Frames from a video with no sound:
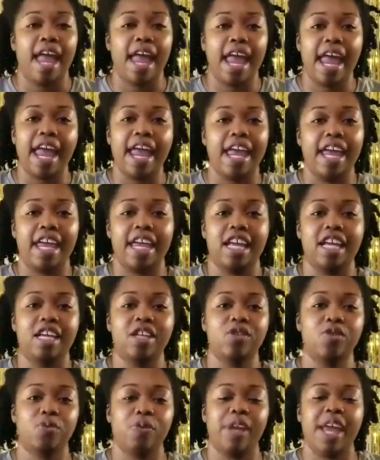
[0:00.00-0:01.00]

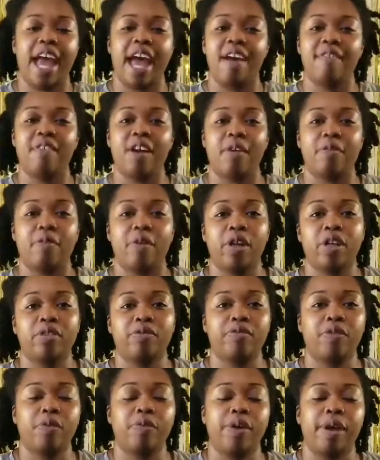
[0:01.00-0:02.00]
And we have our
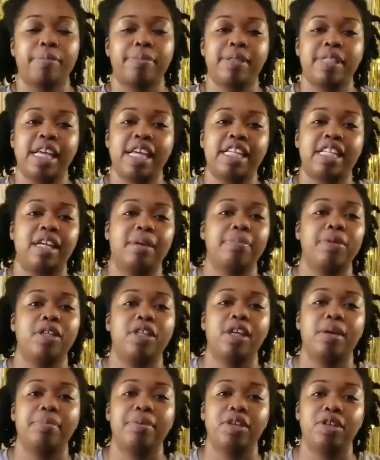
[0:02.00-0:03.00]
wonderful website,
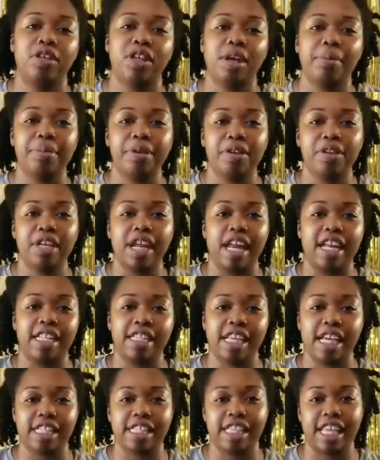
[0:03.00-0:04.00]

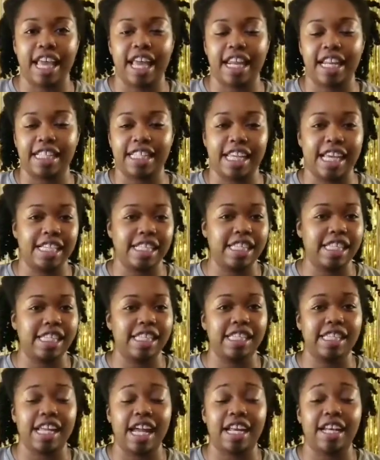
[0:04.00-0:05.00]

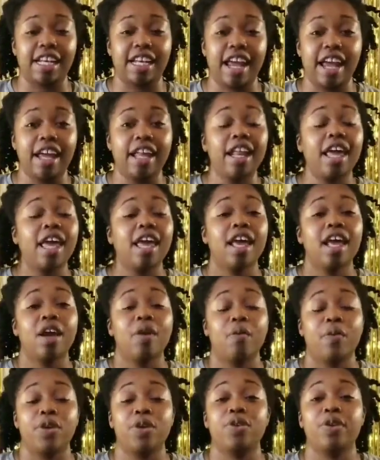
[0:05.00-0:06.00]

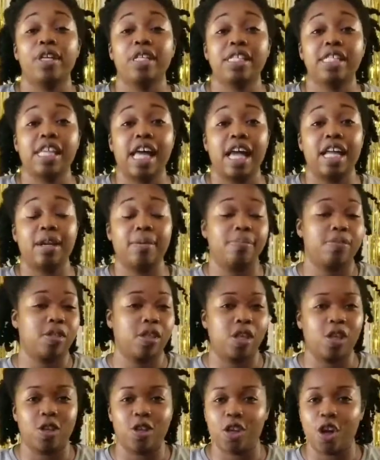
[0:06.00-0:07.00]
www.intoxicatingtastings.net, where you can sign up
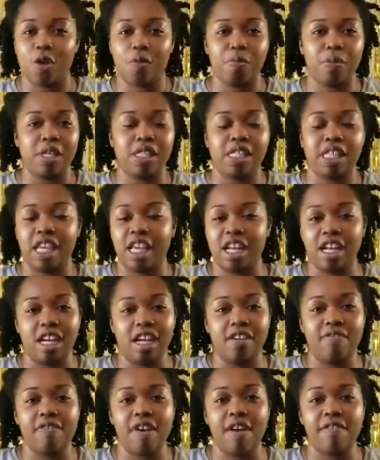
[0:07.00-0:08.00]
so you don't miss
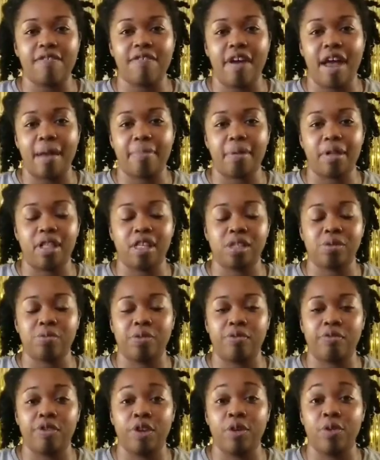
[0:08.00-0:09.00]
any of our fabulous
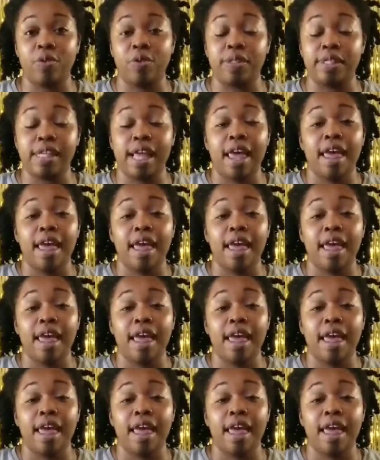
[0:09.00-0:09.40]
reviews.